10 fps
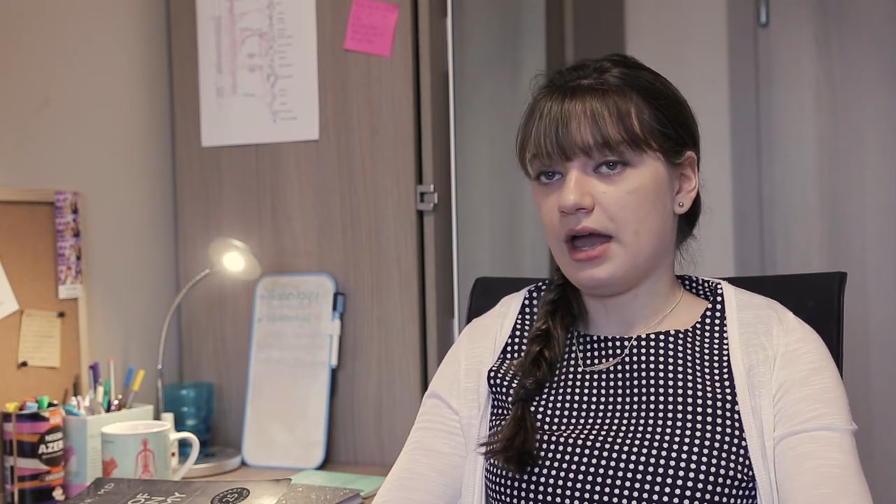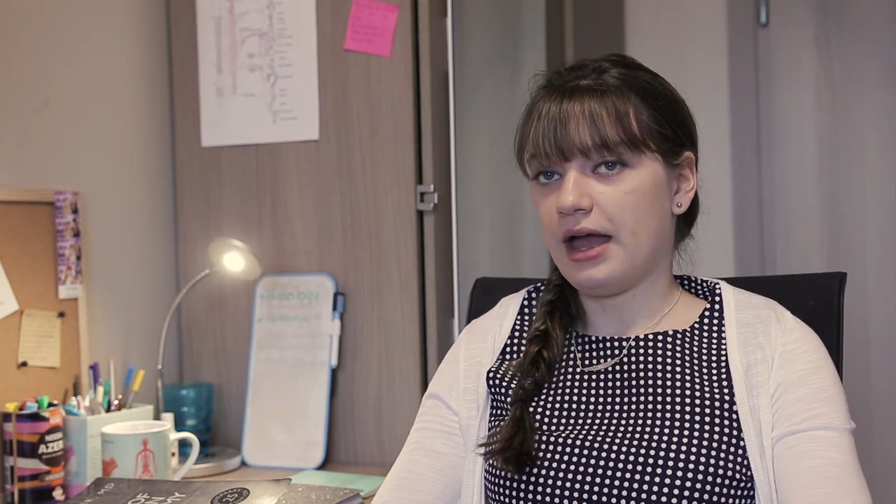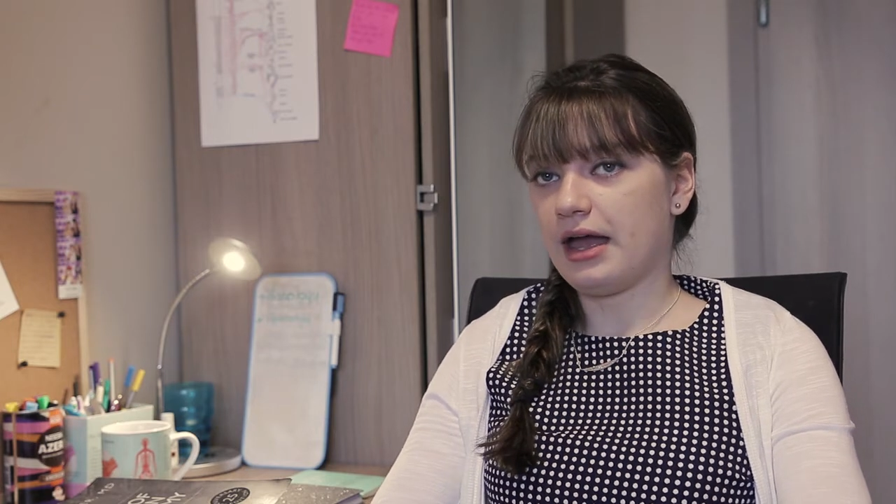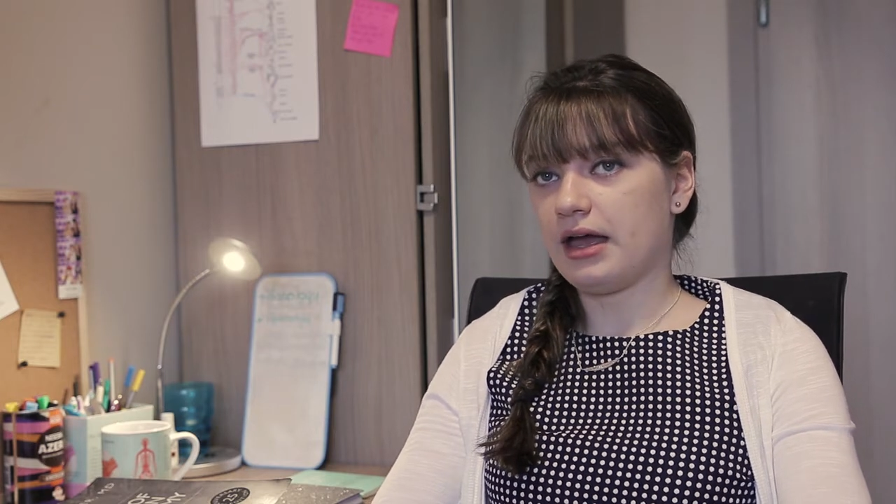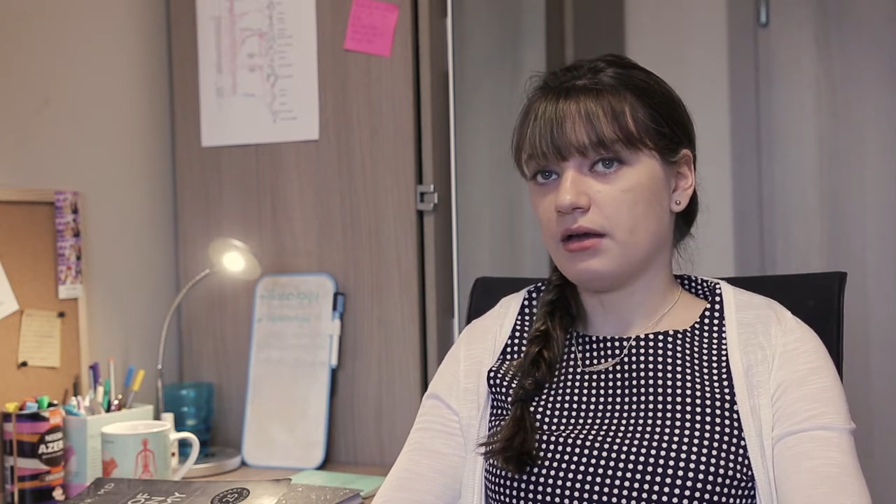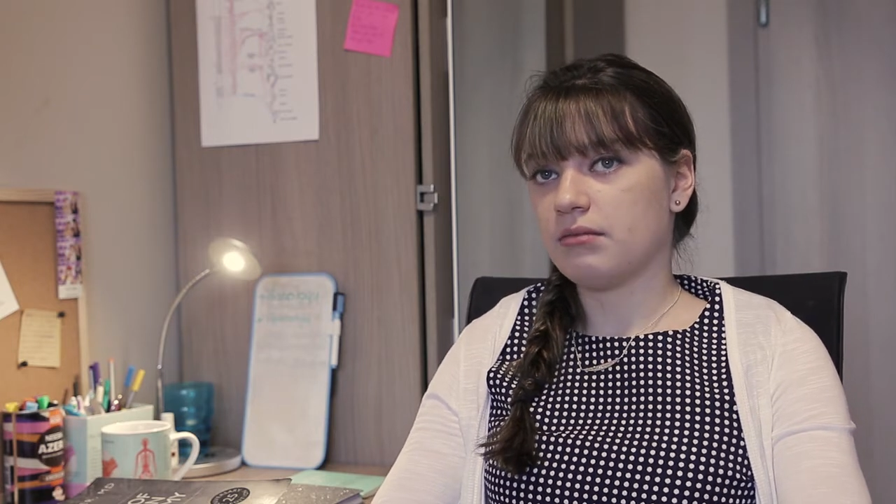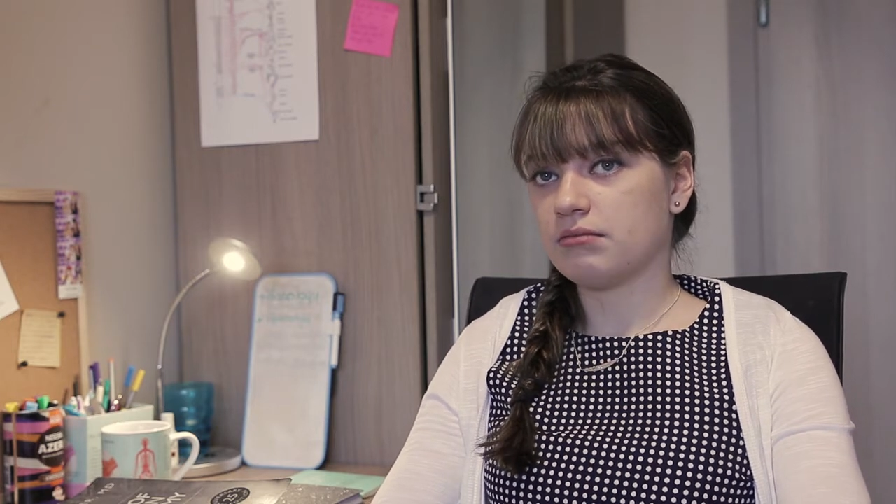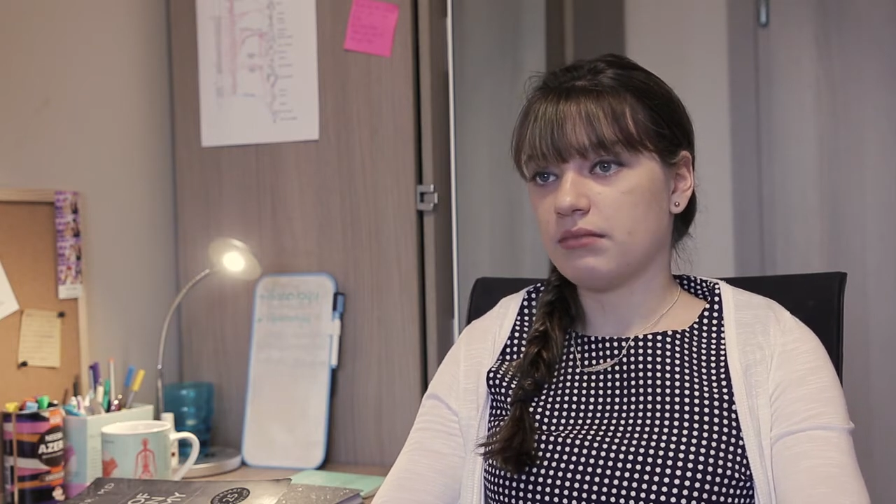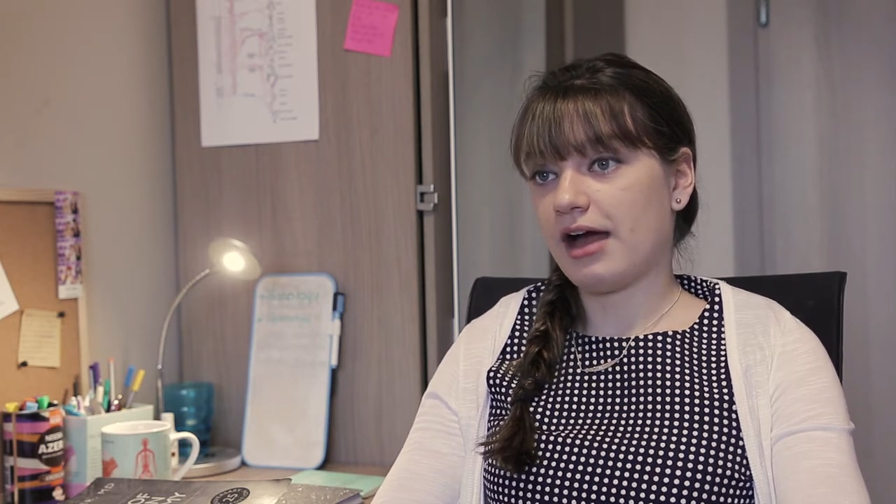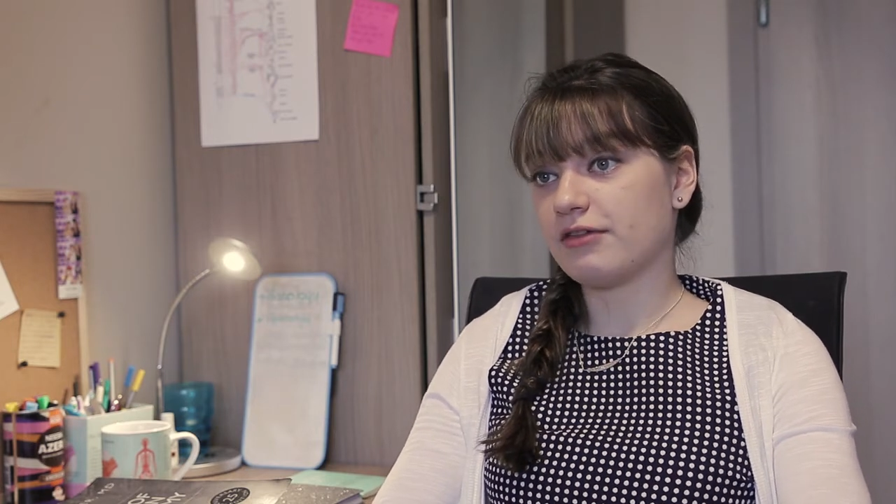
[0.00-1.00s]

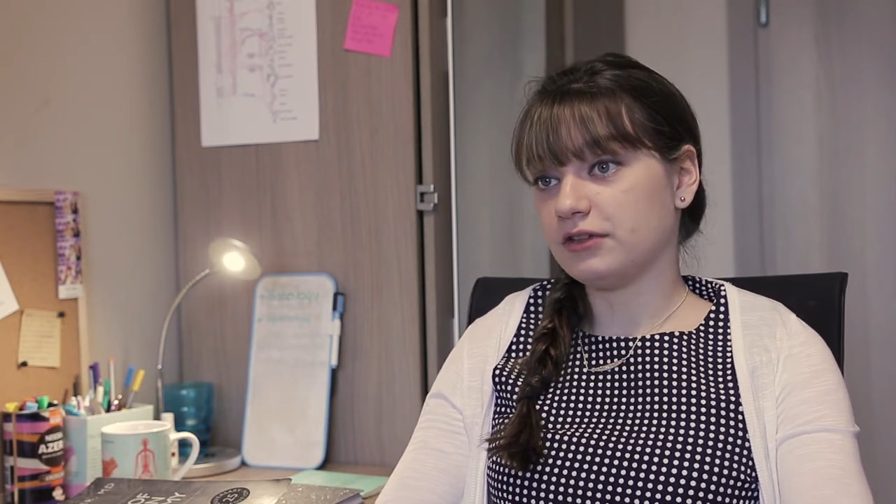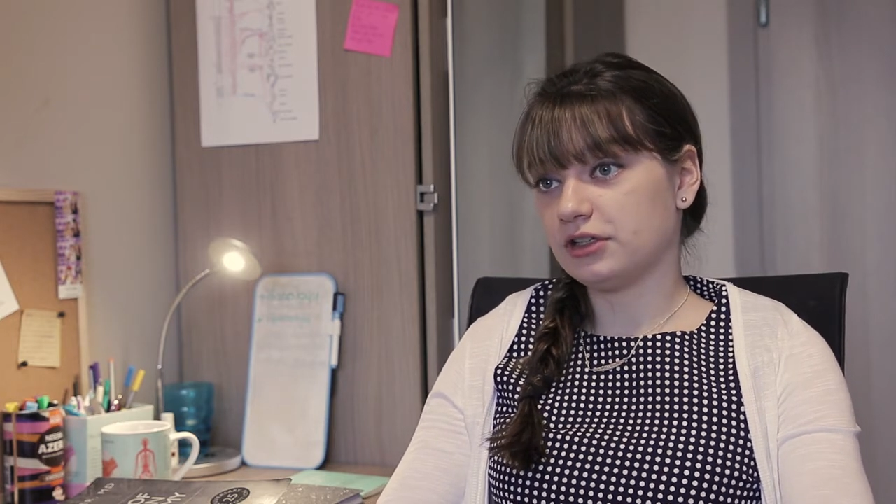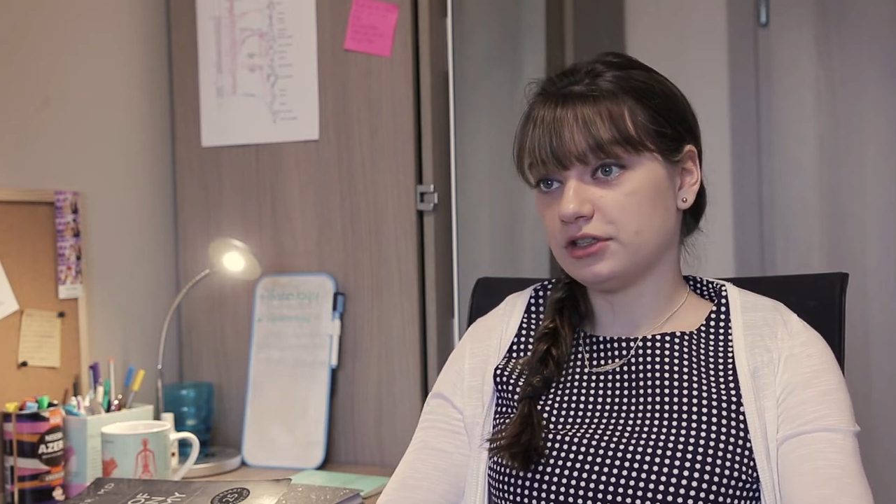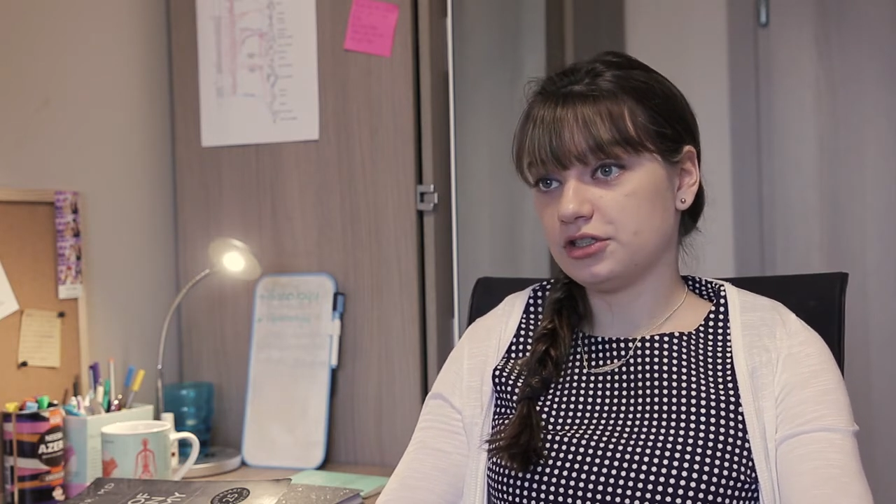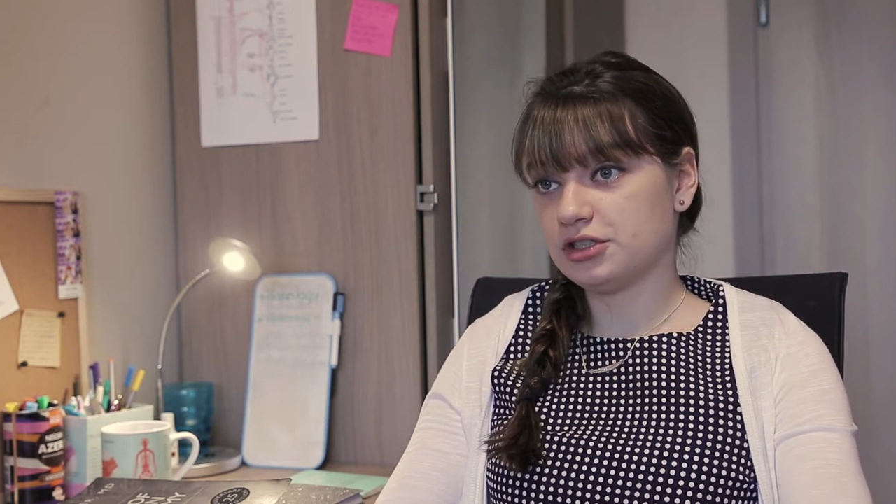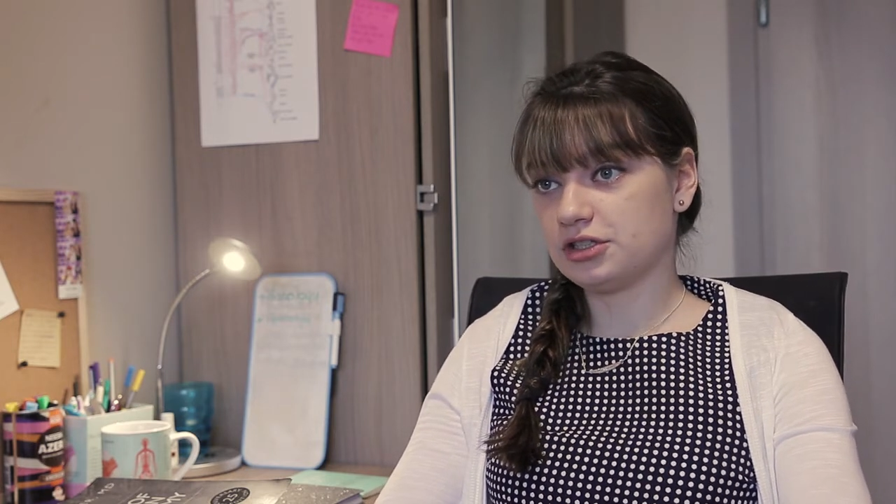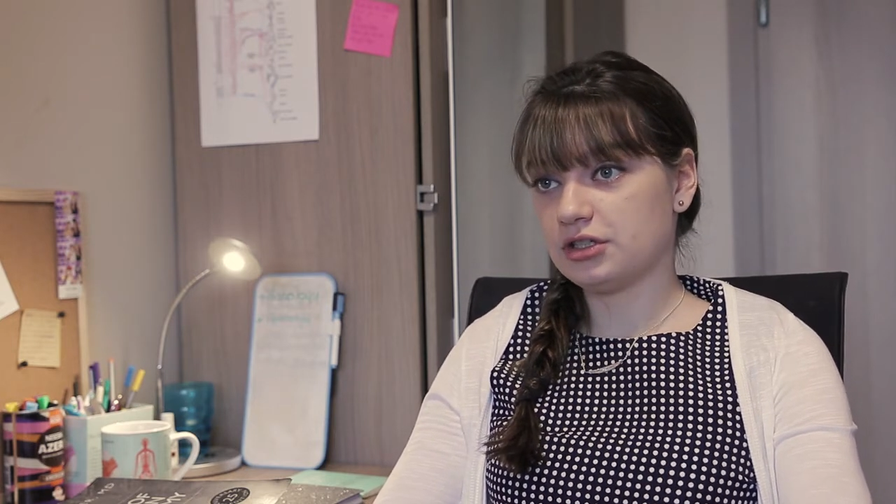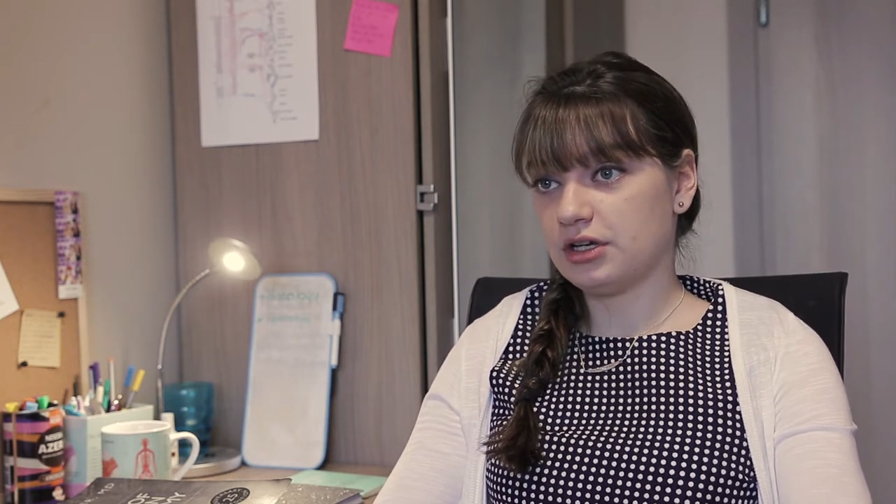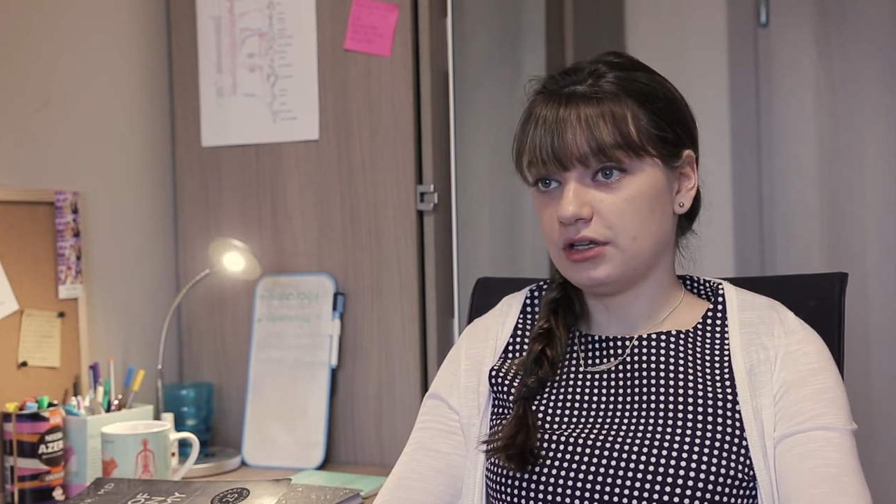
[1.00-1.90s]
have lunch.